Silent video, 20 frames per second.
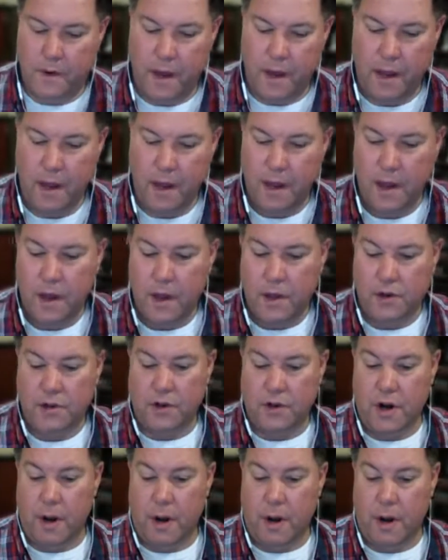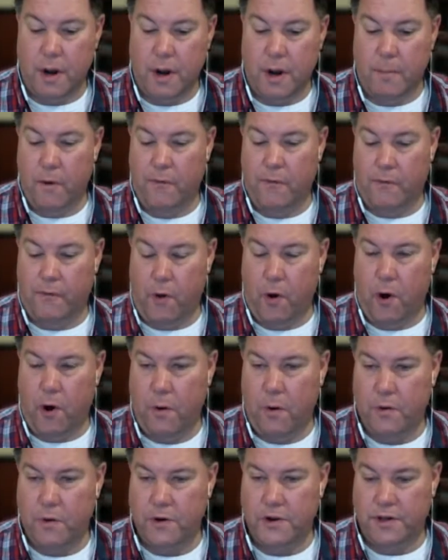Okay. So number 4,
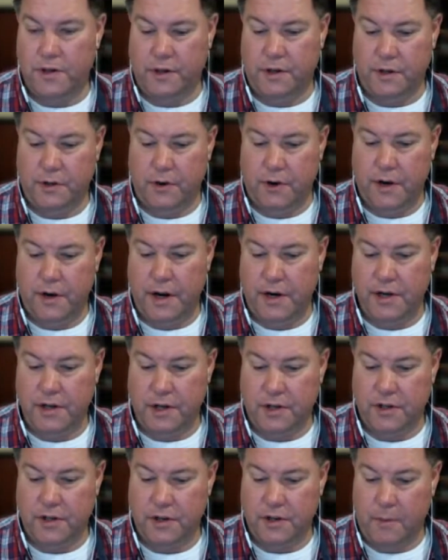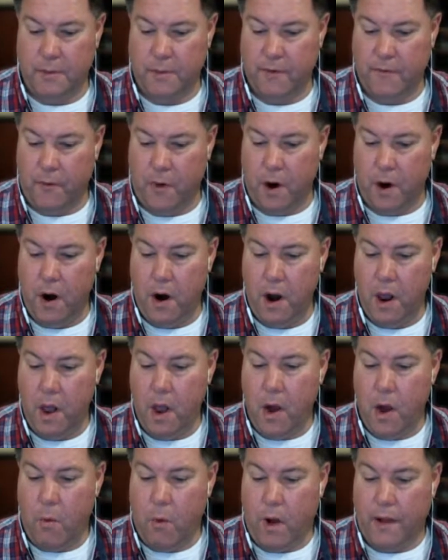we're still in the 30-day challenge. Number 4,
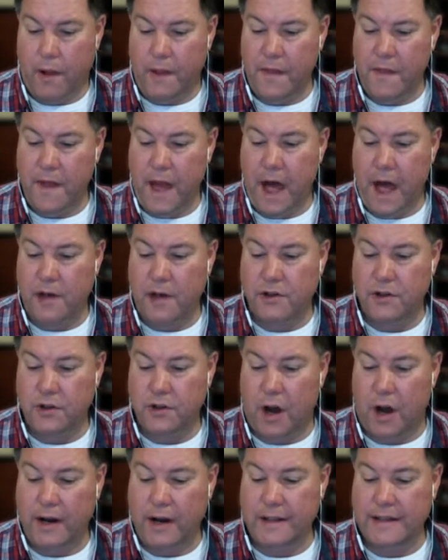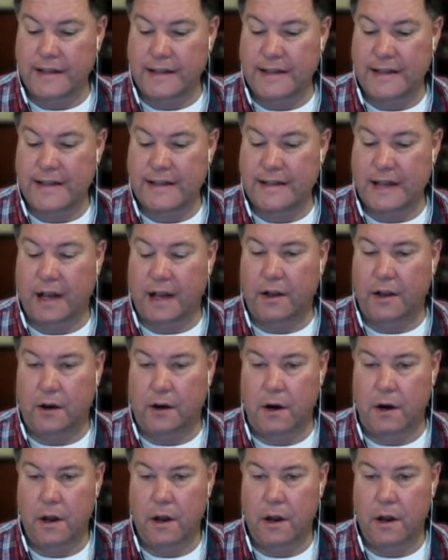while in the house talking to the
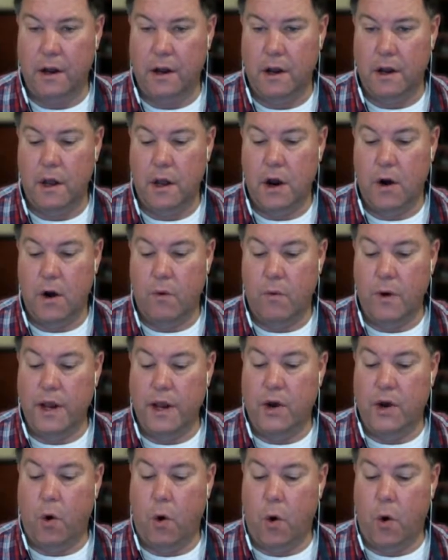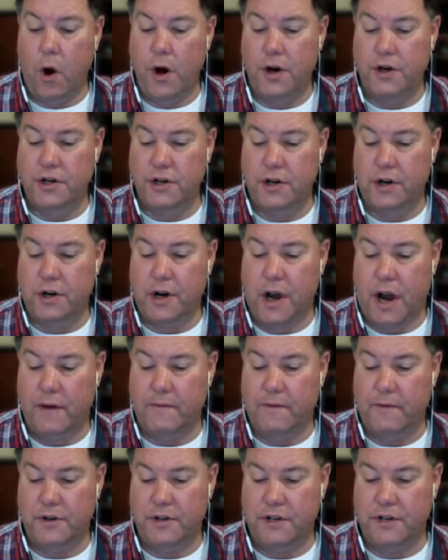seller, record your
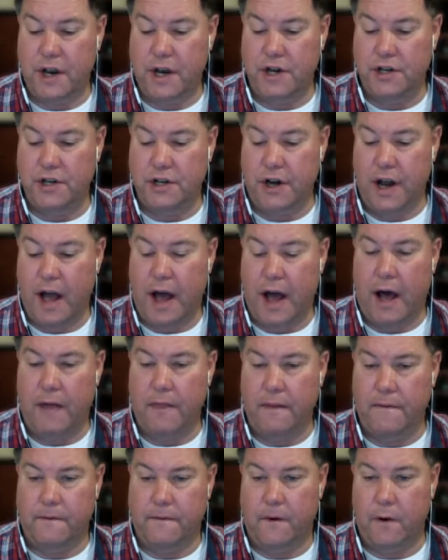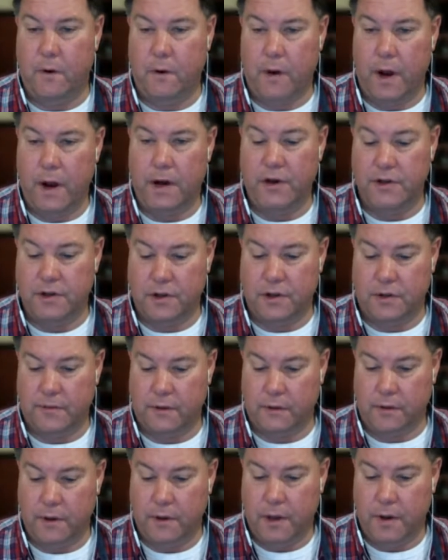conversation on the phone, on your cell
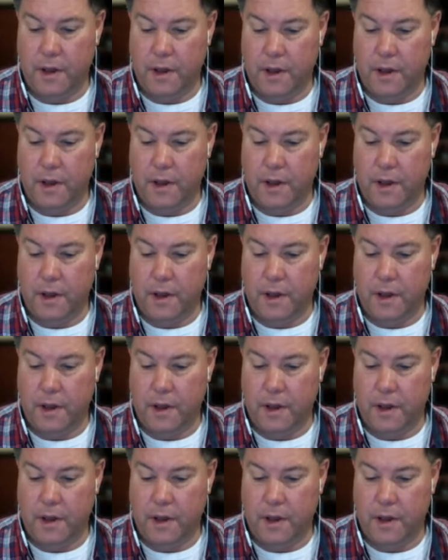phone.